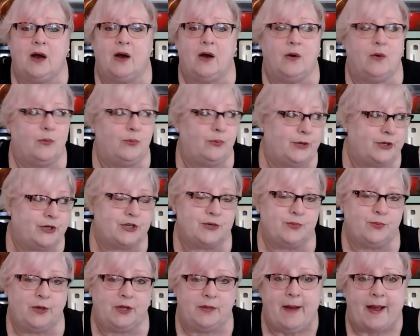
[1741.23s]

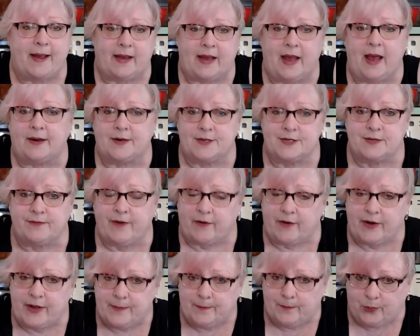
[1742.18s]
which with my cat is
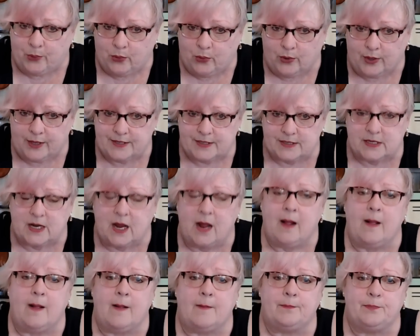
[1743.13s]
very important
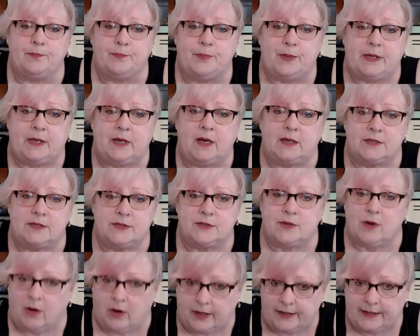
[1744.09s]
because
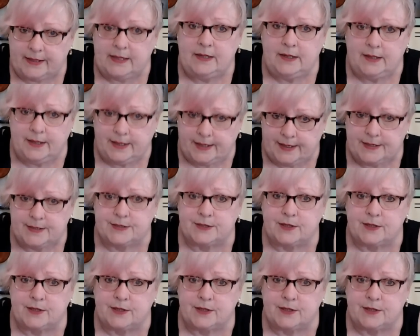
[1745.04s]
Audie needs a